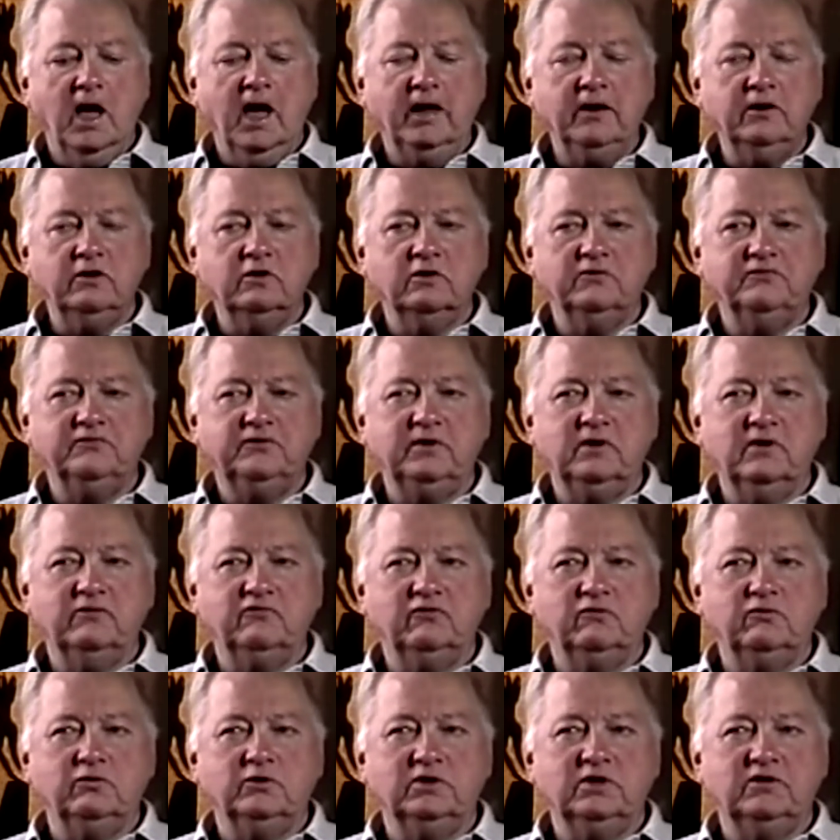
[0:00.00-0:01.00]
I don't know if he
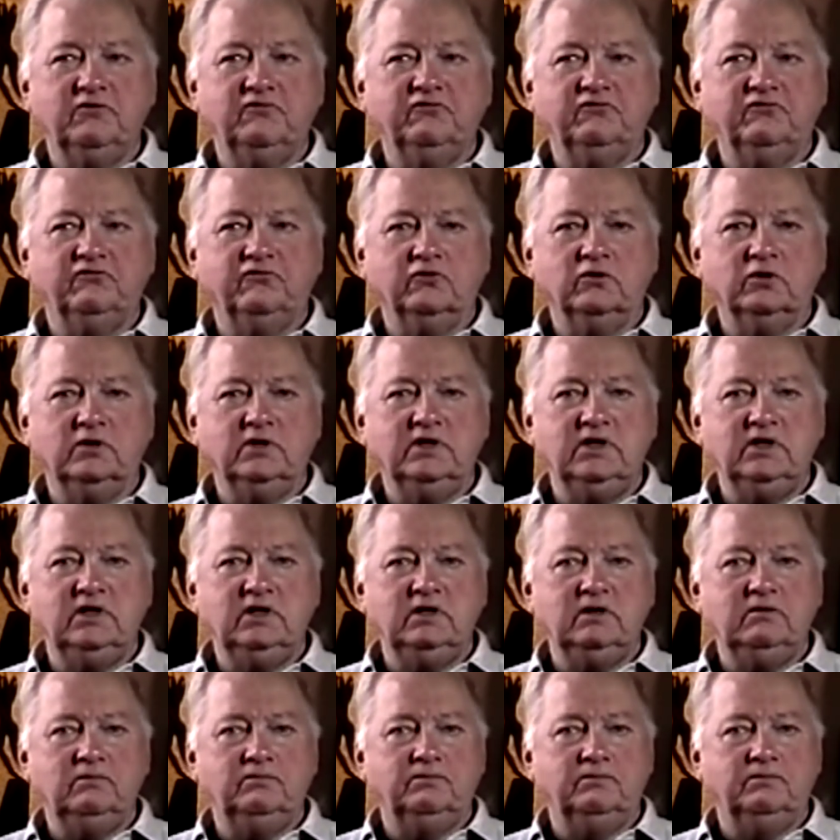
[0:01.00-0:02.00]
ever really
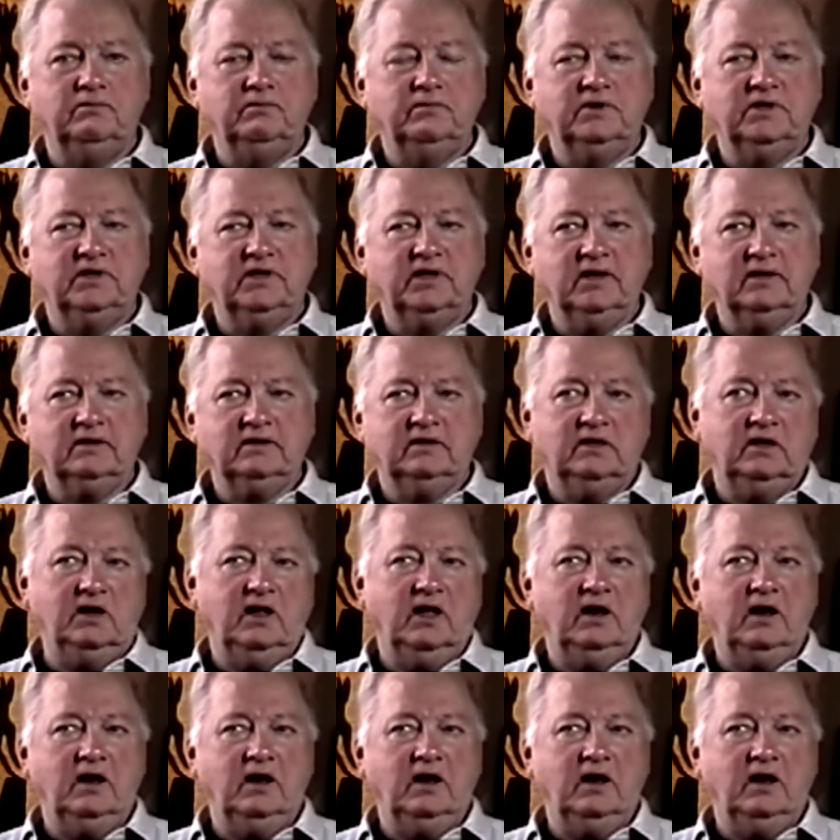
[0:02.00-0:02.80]
fully kicked it.